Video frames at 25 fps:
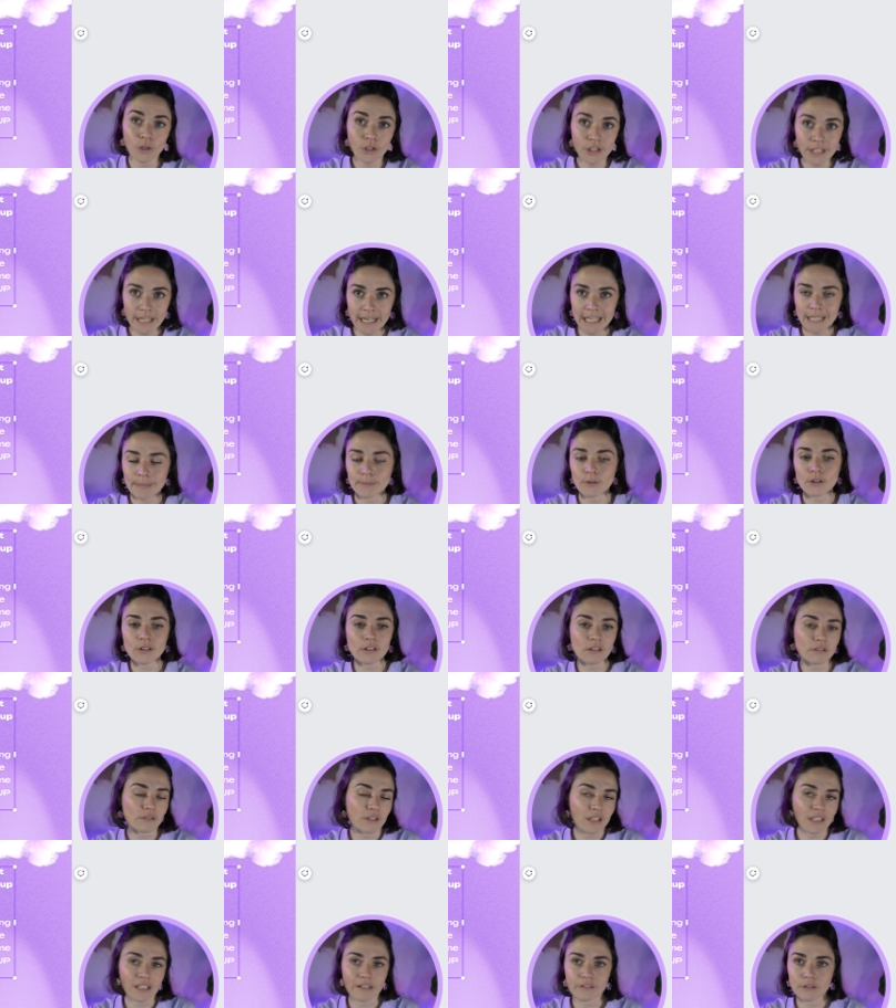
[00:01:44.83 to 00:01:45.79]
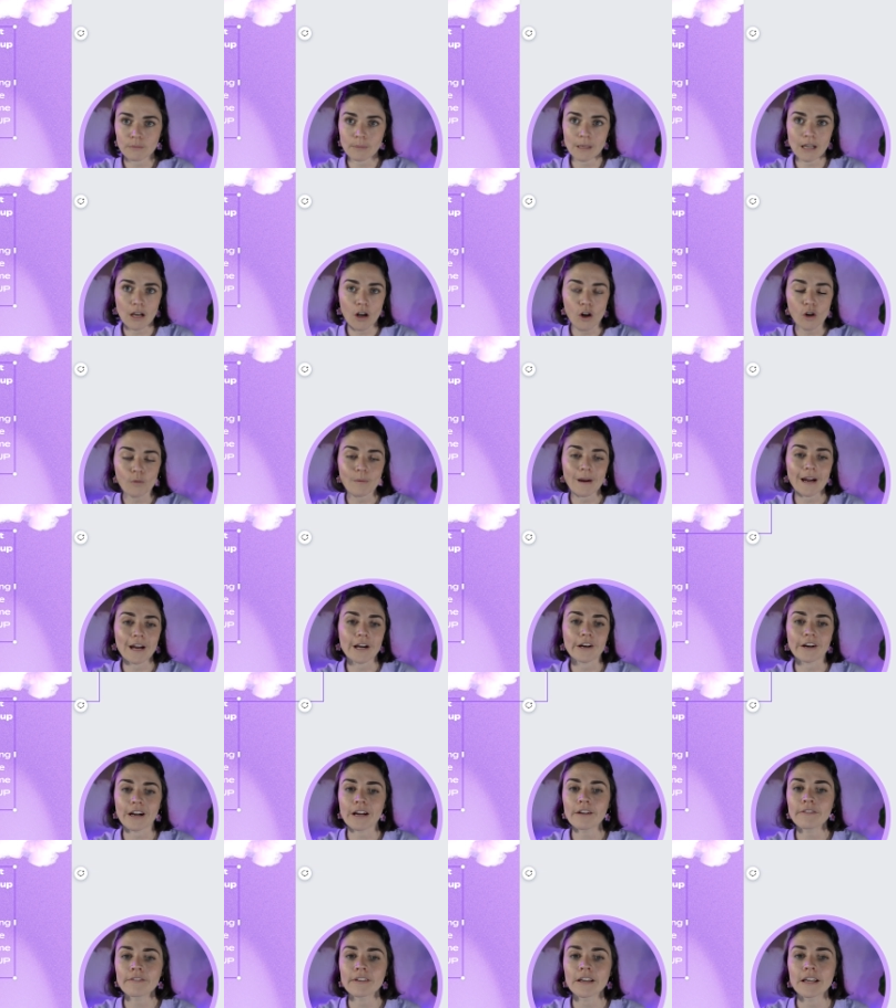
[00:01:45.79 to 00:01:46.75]
your text box, it doesn't have to be a whole
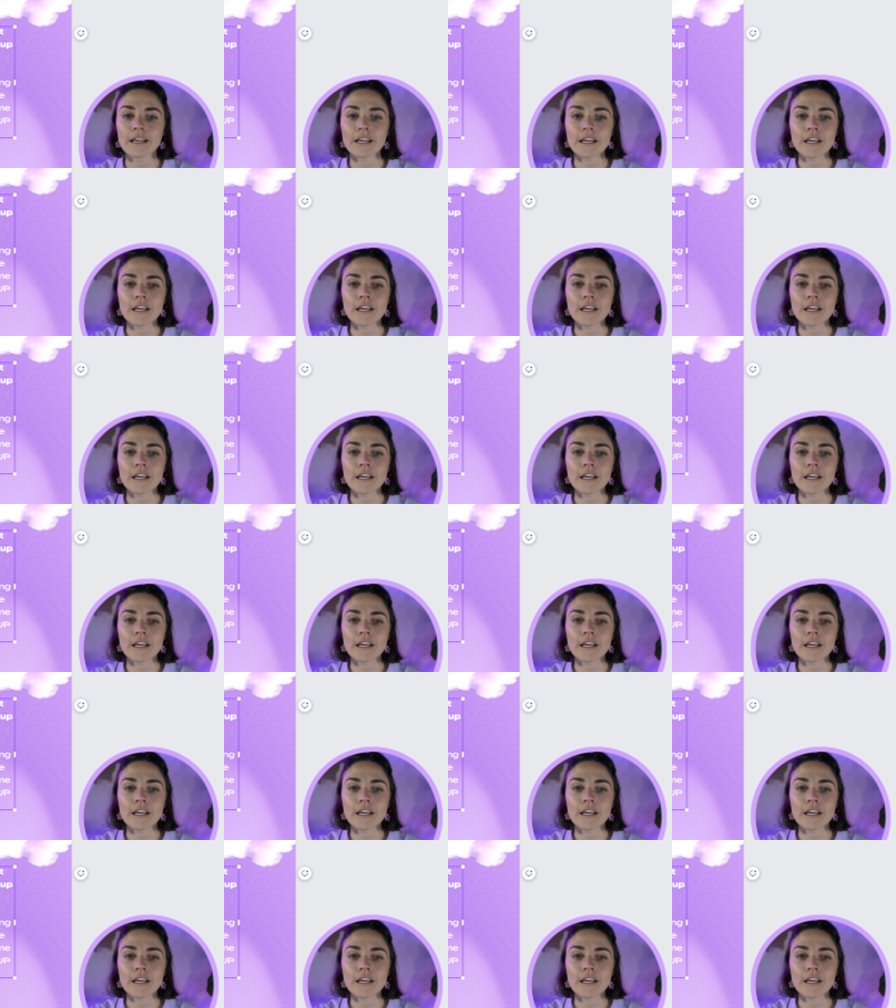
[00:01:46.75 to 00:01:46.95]
paragraph,